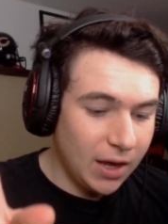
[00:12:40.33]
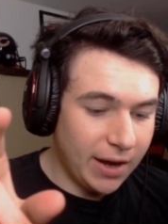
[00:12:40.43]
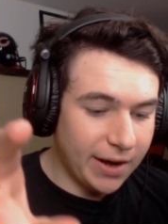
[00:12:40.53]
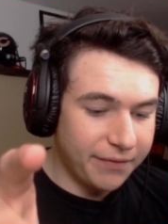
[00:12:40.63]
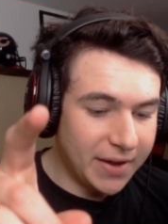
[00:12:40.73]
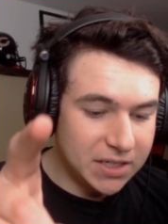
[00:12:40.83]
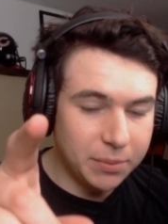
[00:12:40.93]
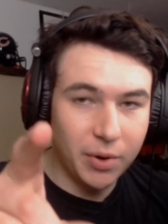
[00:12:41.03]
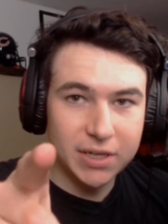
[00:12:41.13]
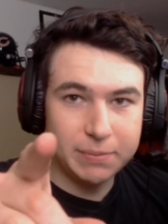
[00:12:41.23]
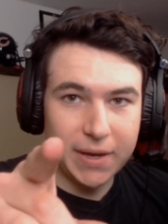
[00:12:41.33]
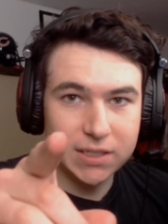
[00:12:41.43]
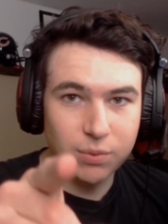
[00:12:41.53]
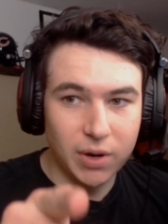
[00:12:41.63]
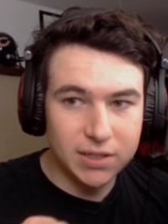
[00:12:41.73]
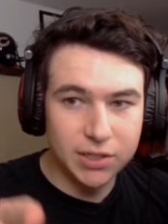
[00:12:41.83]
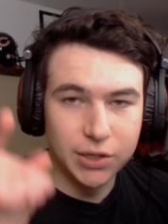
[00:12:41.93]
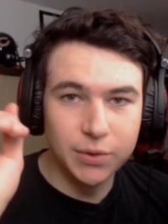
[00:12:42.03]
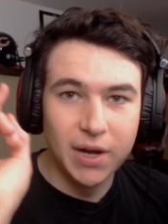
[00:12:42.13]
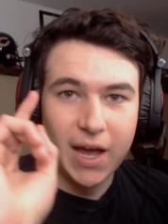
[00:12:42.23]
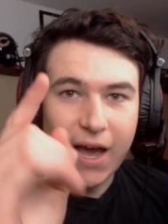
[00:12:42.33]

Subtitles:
VeggieBoy_12.